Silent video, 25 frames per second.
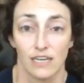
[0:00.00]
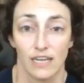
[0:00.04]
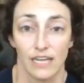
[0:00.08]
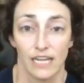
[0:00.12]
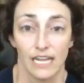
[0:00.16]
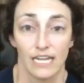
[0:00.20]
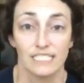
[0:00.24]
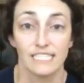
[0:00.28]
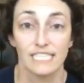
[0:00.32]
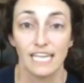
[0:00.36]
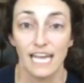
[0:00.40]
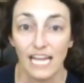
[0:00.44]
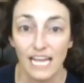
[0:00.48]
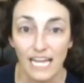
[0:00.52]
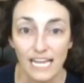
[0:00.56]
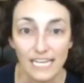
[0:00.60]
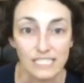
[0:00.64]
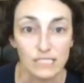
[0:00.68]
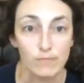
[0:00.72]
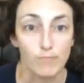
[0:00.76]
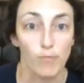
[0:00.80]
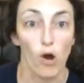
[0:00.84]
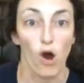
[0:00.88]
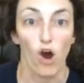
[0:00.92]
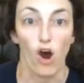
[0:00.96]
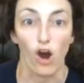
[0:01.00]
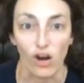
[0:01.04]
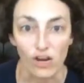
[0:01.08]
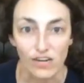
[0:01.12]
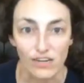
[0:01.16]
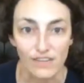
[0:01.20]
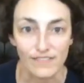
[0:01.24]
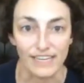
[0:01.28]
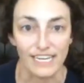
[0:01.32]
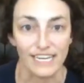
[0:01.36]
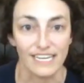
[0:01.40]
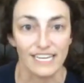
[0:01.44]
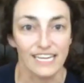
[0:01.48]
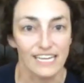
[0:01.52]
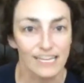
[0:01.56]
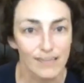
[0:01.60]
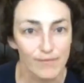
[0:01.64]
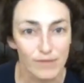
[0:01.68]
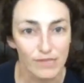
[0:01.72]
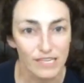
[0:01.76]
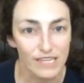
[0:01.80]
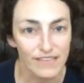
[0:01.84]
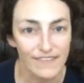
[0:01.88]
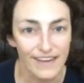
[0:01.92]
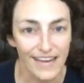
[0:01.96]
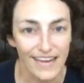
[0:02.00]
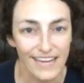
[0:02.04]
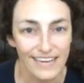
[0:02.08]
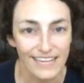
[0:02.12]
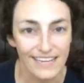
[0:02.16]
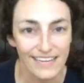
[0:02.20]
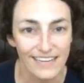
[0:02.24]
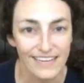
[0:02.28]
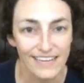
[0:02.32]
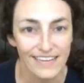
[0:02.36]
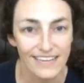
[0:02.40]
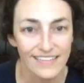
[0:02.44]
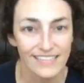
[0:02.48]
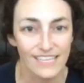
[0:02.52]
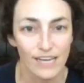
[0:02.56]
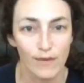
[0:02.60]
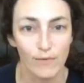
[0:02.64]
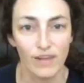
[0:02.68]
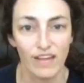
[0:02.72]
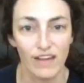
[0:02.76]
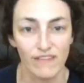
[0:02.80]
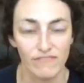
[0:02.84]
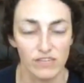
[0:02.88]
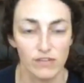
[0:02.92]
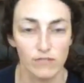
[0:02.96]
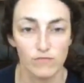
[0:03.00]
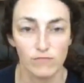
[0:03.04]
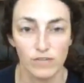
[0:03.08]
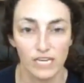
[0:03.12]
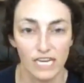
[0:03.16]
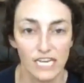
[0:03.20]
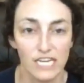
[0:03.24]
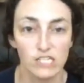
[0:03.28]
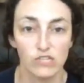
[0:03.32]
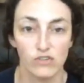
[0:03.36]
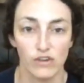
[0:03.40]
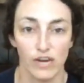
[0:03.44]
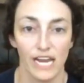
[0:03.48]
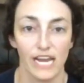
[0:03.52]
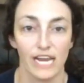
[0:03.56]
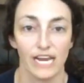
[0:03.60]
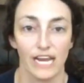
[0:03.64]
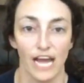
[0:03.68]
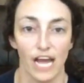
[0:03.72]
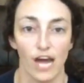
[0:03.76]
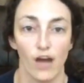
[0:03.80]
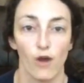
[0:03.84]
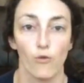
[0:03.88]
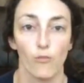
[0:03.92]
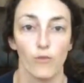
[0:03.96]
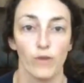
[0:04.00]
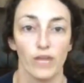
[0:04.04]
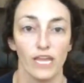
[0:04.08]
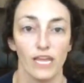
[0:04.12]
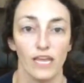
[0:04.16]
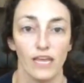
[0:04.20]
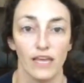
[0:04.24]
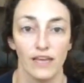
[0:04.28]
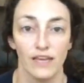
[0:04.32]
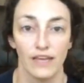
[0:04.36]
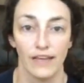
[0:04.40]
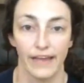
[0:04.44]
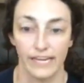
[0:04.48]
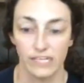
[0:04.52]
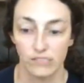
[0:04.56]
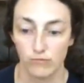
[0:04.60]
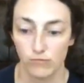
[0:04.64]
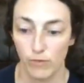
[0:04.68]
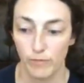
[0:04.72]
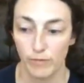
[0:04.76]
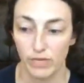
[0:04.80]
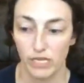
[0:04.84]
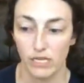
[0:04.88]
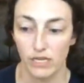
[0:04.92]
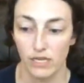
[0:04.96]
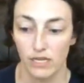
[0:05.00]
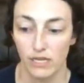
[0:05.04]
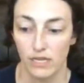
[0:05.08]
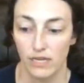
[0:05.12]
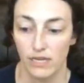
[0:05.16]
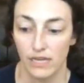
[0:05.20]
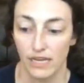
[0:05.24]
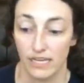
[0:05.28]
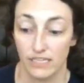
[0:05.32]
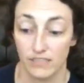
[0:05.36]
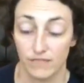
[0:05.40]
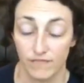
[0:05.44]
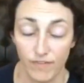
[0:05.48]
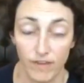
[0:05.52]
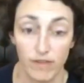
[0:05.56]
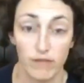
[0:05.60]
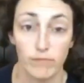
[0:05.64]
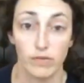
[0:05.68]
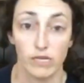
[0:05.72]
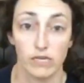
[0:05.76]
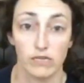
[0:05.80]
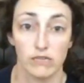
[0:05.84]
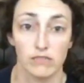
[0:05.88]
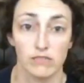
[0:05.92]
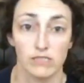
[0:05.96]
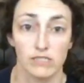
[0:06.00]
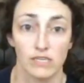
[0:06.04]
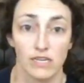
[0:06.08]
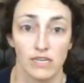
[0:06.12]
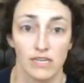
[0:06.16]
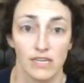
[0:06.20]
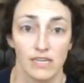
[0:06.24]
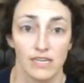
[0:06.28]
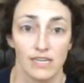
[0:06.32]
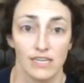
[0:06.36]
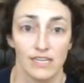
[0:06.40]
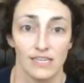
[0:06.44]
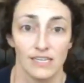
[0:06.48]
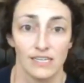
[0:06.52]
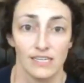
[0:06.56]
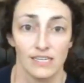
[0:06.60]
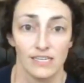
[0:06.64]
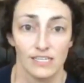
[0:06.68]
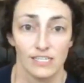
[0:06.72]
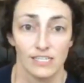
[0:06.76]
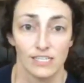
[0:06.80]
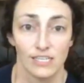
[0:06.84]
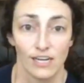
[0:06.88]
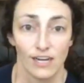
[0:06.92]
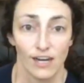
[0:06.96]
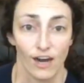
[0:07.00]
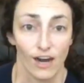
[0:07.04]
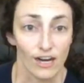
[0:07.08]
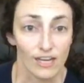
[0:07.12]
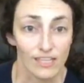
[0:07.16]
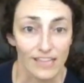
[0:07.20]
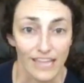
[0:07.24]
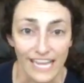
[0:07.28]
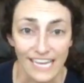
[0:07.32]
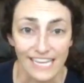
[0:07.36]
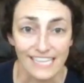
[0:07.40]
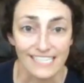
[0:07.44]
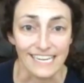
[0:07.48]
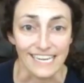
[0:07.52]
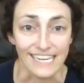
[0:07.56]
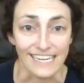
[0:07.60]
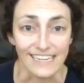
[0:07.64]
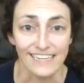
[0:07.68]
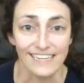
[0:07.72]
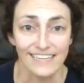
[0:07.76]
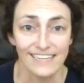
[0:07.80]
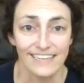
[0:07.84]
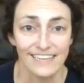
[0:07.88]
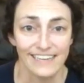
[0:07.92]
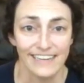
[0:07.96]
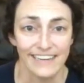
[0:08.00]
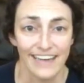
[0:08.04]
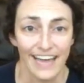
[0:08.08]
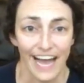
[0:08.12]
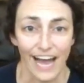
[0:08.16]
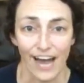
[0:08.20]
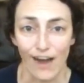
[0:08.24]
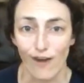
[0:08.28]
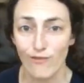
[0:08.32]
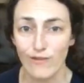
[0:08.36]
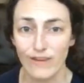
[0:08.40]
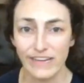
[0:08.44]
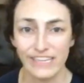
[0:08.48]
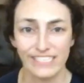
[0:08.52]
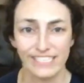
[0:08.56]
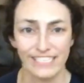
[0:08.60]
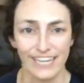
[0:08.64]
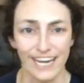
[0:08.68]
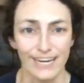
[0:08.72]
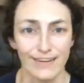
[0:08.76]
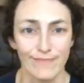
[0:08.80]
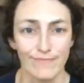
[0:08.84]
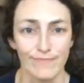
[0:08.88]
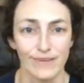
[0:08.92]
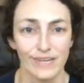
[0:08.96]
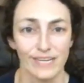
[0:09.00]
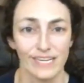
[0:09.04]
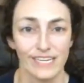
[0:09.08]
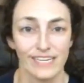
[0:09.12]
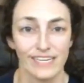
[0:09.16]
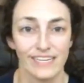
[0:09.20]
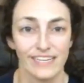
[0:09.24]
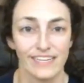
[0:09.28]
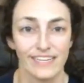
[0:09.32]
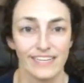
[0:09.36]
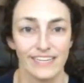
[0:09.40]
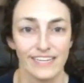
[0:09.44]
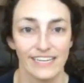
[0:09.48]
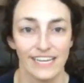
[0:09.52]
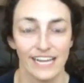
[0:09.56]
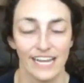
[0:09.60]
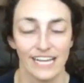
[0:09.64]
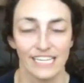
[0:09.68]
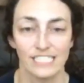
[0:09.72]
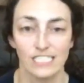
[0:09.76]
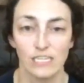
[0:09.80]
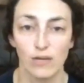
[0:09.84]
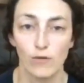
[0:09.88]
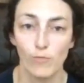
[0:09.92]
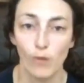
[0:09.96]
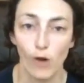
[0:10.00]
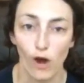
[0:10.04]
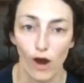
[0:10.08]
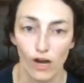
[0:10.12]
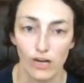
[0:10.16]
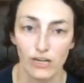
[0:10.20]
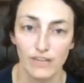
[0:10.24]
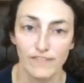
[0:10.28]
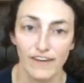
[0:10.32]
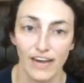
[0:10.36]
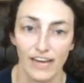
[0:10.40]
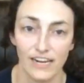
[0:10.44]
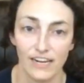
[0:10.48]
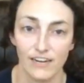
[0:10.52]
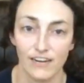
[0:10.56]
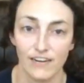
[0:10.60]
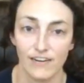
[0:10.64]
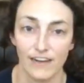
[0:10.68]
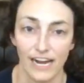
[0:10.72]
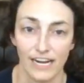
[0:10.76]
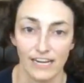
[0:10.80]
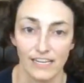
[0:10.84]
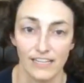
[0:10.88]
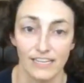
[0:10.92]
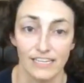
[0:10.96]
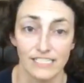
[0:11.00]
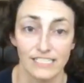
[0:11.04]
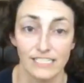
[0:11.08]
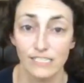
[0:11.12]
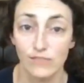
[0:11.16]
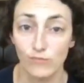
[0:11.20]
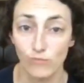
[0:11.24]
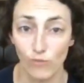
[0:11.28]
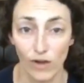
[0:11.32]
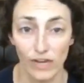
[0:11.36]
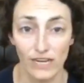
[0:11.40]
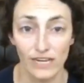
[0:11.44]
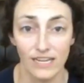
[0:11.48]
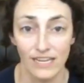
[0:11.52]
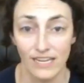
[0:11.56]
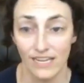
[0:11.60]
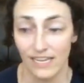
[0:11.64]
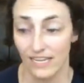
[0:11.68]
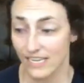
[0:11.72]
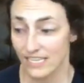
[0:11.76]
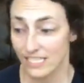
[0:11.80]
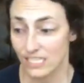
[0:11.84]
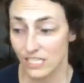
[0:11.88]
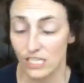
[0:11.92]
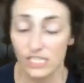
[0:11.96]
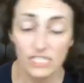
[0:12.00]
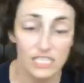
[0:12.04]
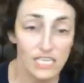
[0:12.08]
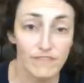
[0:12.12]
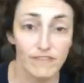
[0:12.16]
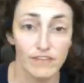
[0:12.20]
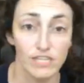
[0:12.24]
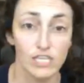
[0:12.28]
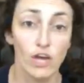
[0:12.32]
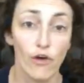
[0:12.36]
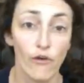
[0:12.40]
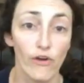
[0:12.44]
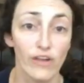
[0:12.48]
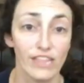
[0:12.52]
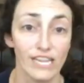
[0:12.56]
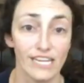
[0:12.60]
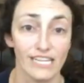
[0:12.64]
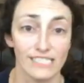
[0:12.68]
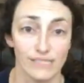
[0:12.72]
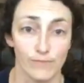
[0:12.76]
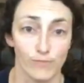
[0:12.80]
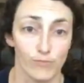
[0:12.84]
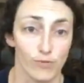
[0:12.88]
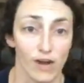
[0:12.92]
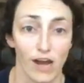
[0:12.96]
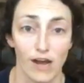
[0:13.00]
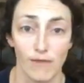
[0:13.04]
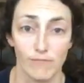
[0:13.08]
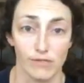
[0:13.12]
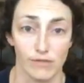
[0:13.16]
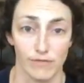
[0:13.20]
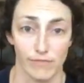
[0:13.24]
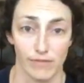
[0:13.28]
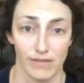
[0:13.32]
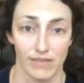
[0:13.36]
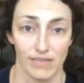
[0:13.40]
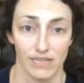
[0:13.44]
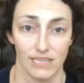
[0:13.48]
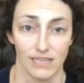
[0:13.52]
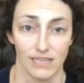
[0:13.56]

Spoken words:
It's part of it. Can you believe that? That we have to retrain how we, as women, as females, are landing, how we jump. And so part of how to correct this is one, just even knowing that's a problem.